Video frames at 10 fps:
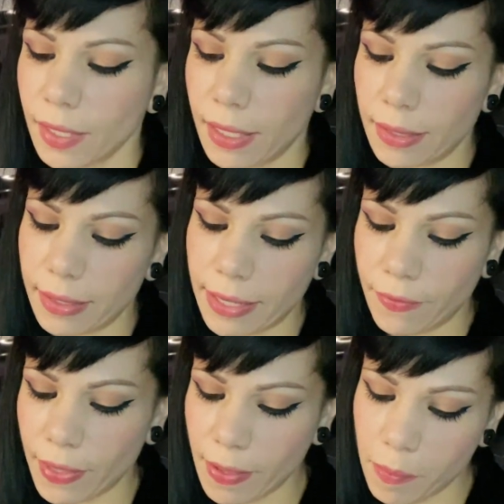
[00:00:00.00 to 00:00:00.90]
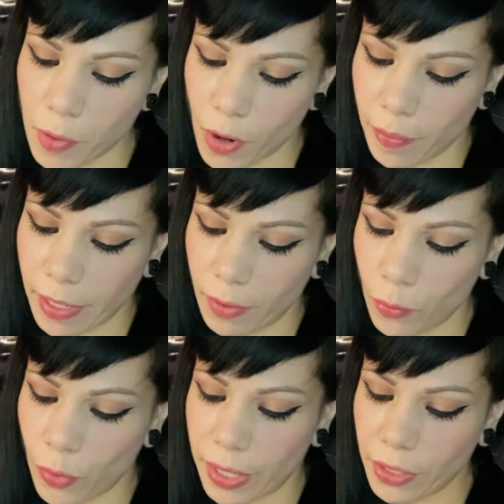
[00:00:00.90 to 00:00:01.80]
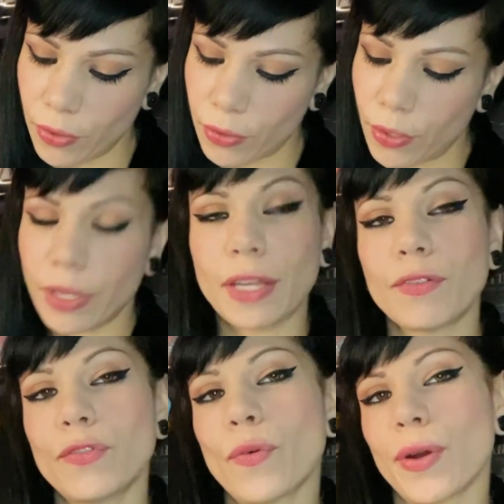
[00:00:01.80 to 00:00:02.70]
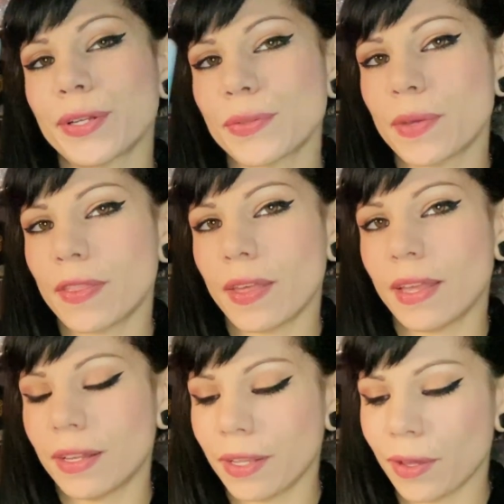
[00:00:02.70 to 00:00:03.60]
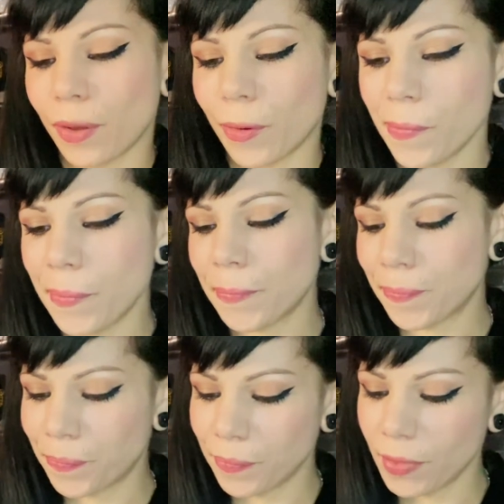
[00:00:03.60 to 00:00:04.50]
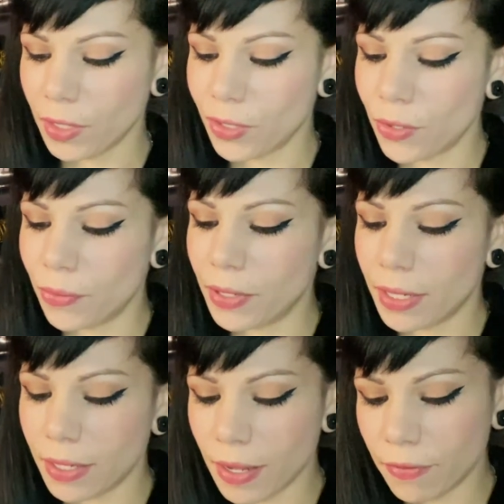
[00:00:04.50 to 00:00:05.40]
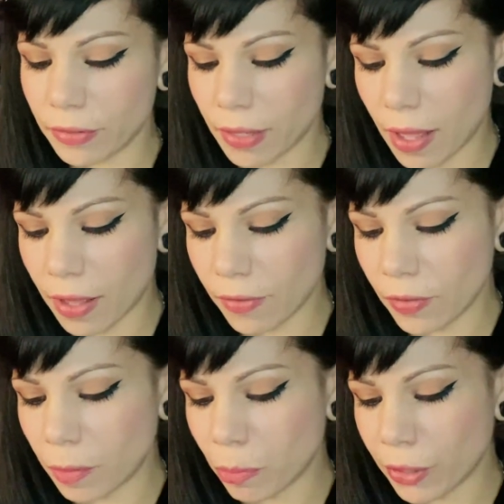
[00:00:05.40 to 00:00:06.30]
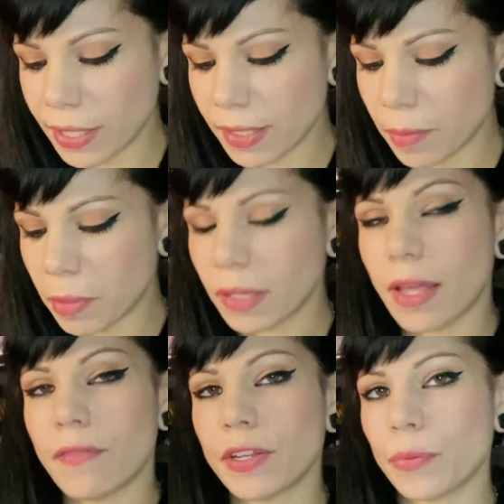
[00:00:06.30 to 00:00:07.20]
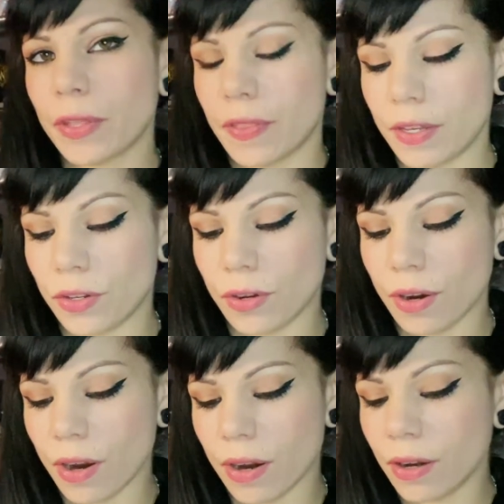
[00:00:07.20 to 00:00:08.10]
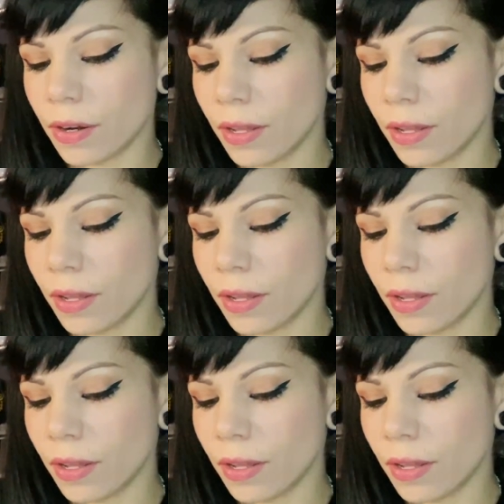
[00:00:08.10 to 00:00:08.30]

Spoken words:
Live in the moment. What you're looking for is within you. Union of love. Embrace the beloved within your heart.